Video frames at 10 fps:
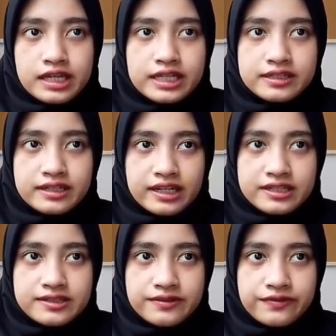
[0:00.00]
It
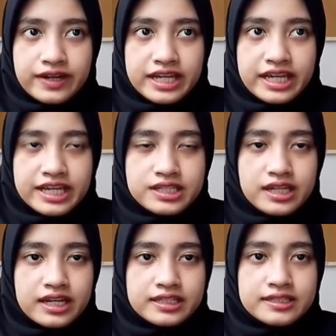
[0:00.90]
classifies as
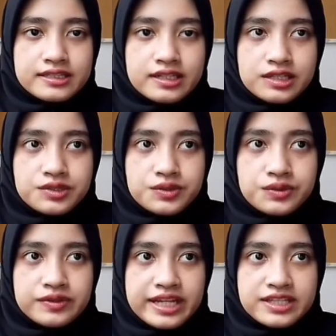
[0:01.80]

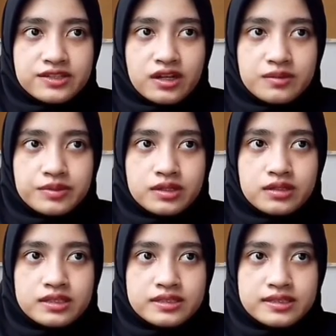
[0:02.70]
unsaturated
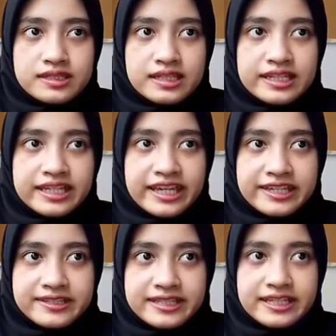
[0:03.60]
carboxylic
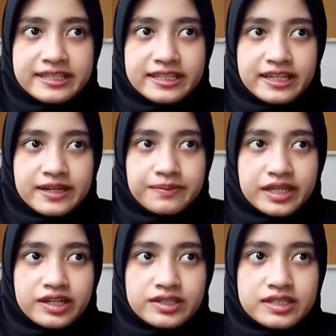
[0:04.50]
acid
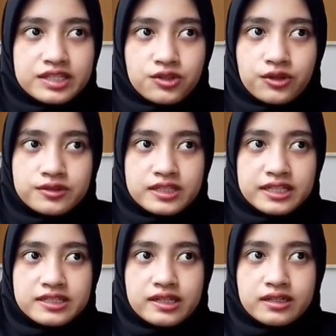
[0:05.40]
because it
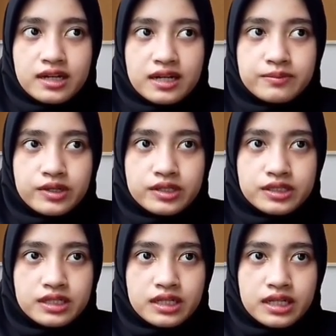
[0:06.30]
contains a
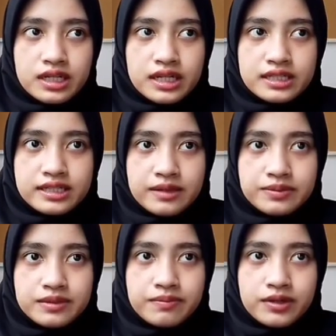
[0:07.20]
carbon,
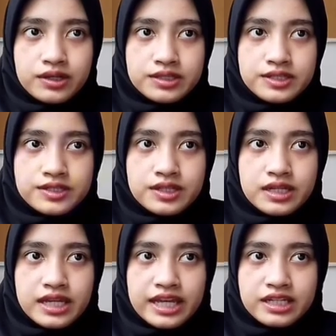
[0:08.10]
double bonds,
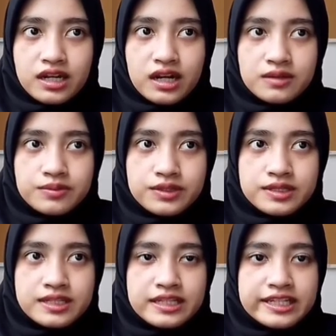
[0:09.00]
and
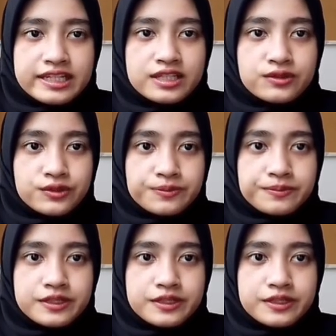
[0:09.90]
carboxylic group.